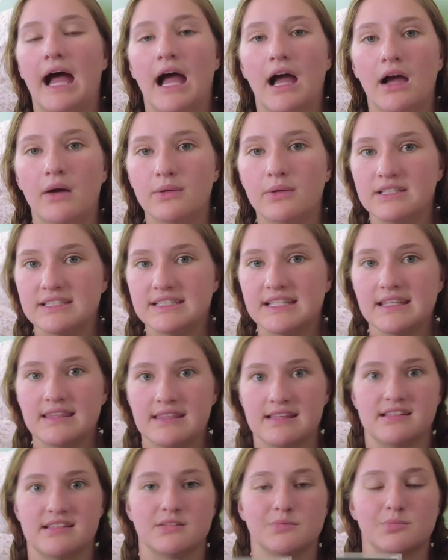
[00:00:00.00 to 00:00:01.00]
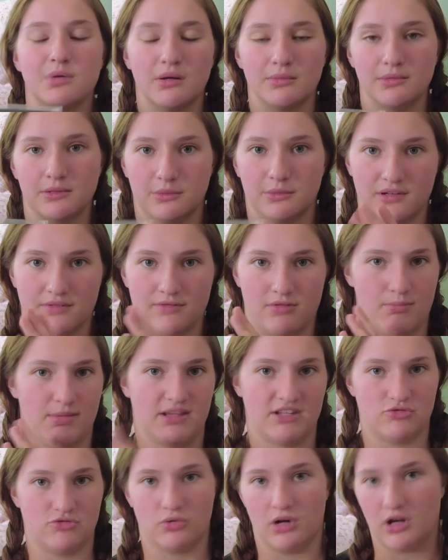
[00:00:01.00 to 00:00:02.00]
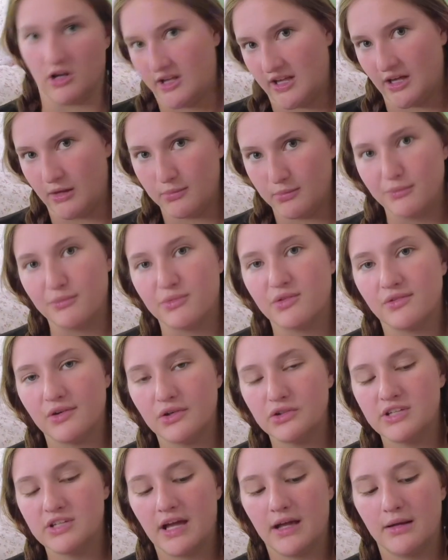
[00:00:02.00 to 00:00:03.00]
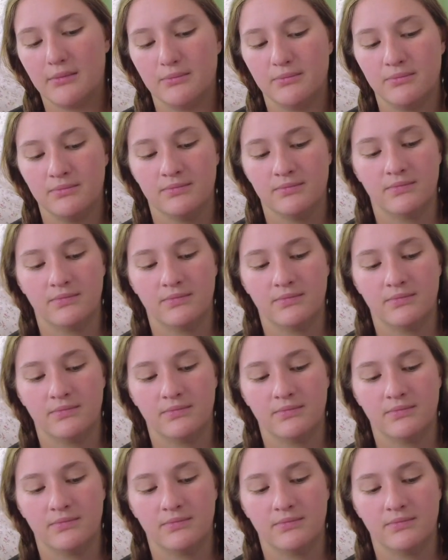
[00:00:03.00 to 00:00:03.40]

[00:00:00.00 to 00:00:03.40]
I would say this is probably one of the best rock albums of all time.